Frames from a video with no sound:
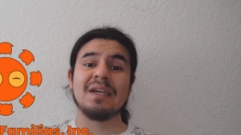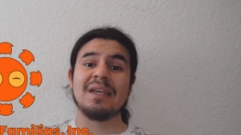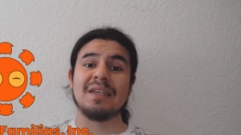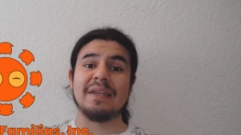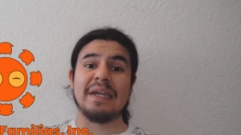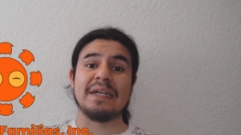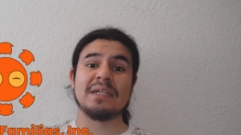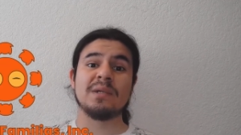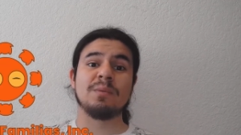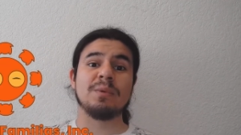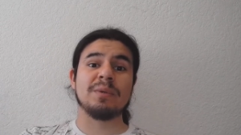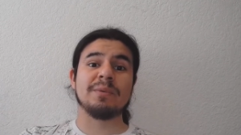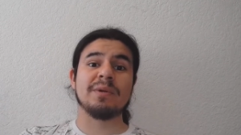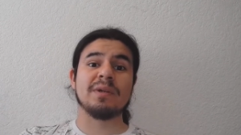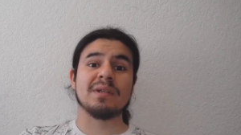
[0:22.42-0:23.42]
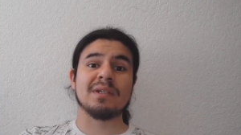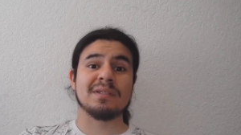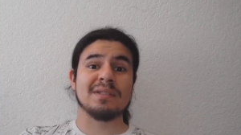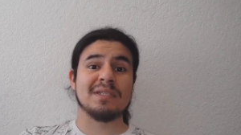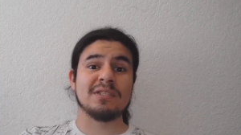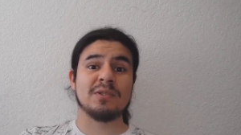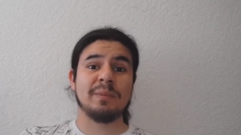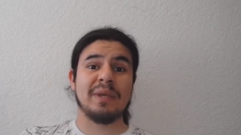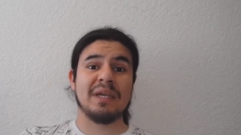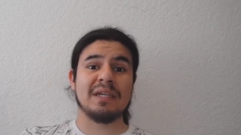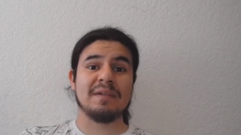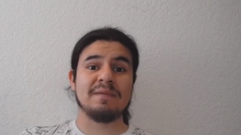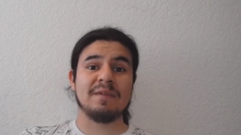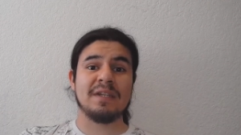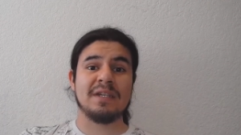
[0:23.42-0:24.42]
There we will continue
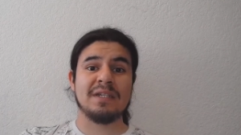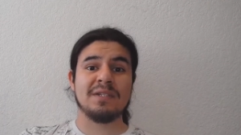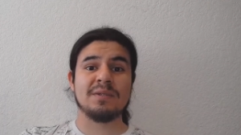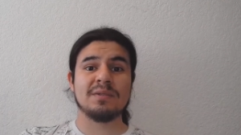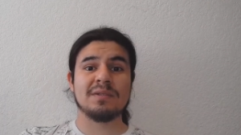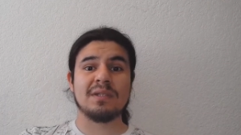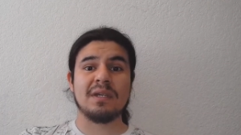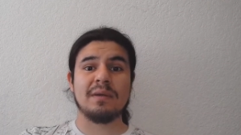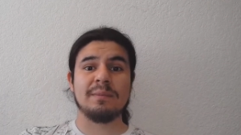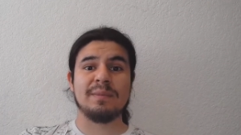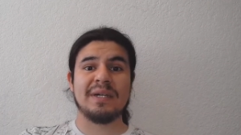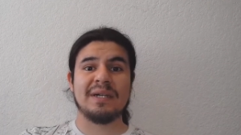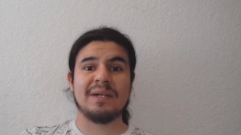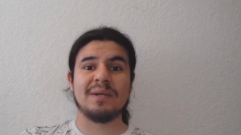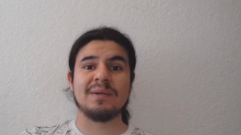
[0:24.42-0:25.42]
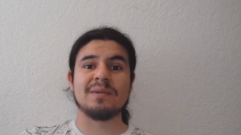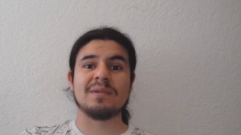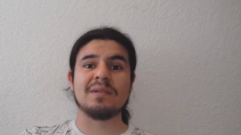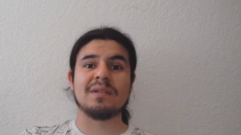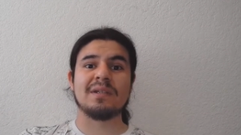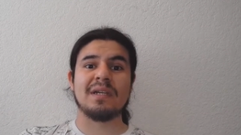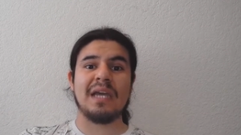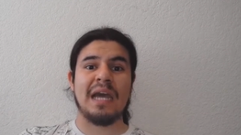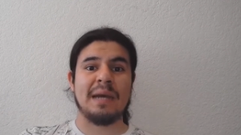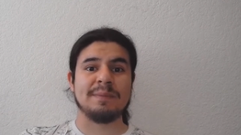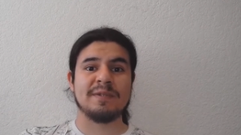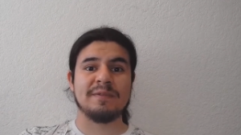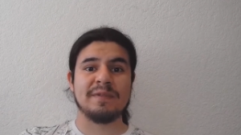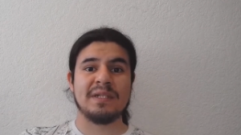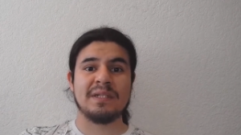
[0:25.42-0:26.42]
making videos about
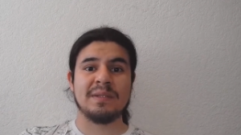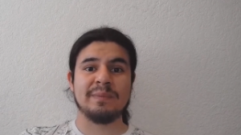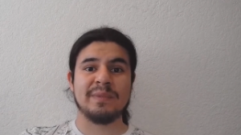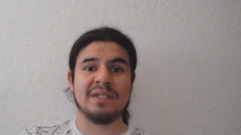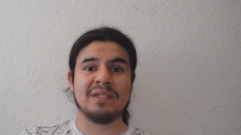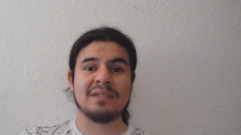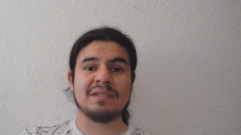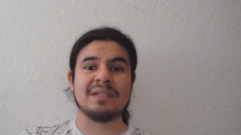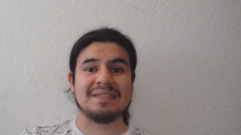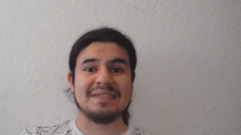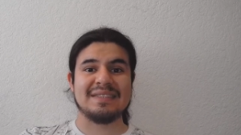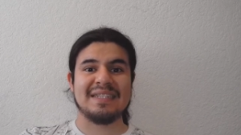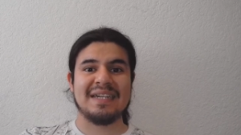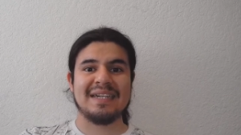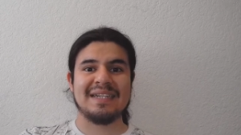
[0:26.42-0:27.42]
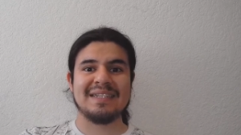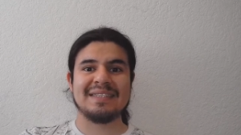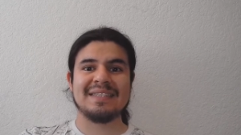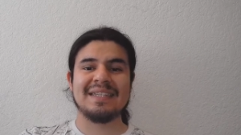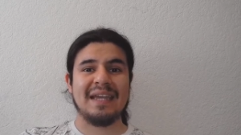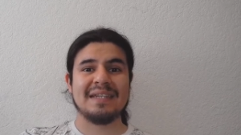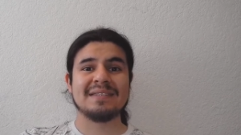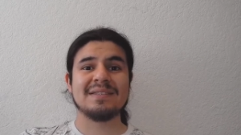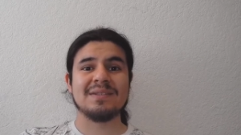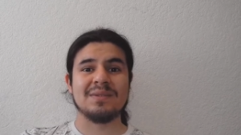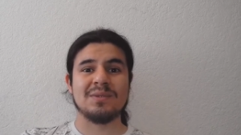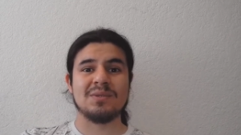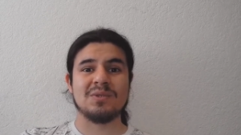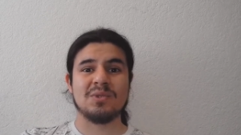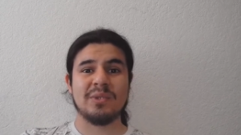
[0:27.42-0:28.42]
app development, design, and
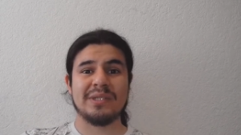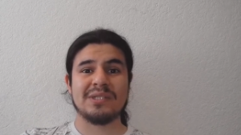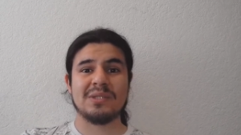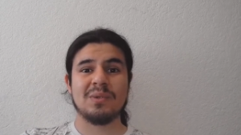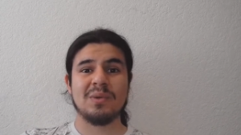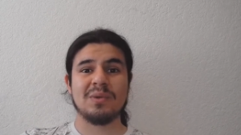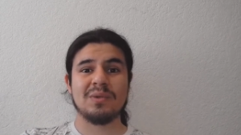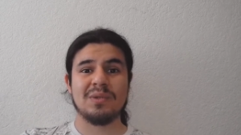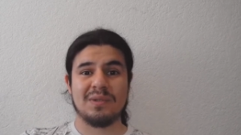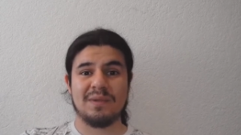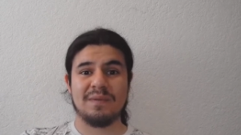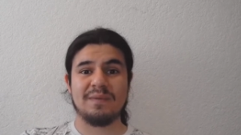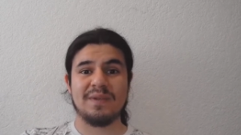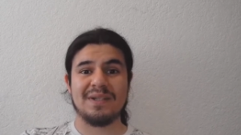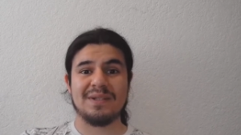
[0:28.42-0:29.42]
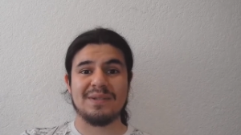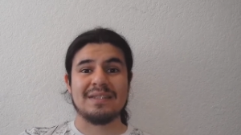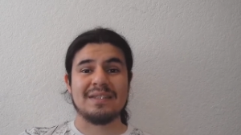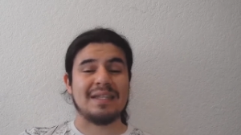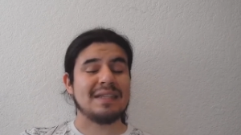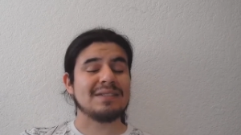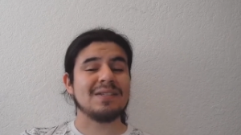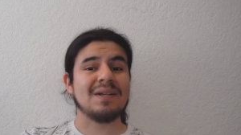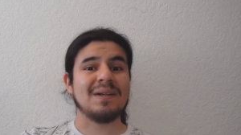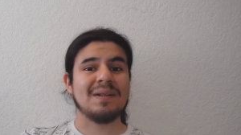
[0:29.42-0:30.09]
nutritional cooking video. That's